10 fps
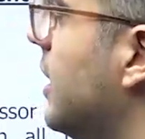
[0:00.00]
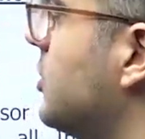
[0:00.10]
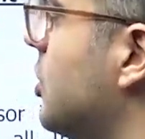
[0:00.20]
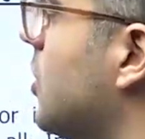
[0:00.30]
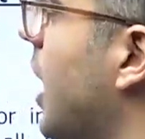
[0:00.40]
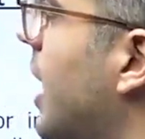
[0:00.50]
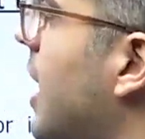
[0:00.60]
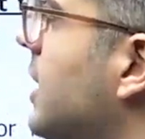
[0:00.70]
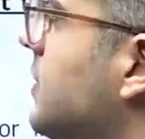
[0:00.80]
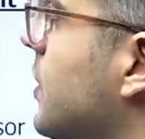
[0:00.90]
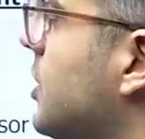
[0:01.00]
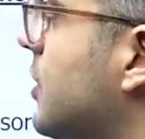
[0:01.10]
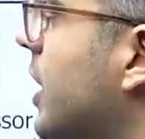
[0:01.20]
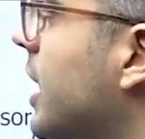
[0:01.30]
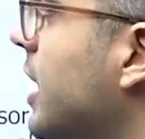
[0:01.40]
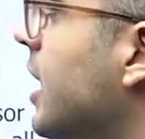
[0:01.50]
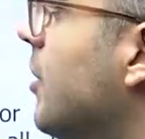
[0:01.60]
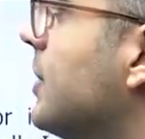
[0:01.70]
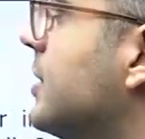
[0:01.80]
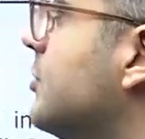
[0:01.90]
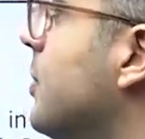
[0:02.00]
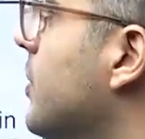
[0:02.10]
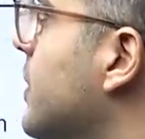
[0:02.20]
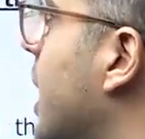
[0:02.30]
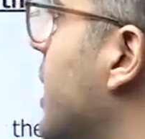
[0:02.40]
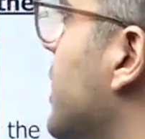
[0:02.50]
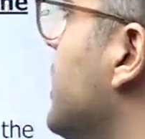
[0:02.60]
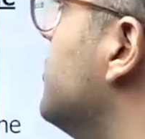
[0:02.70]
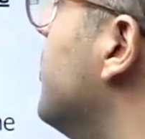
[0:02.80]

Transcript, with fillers: So guidelines for the screening cum assessment of the candidates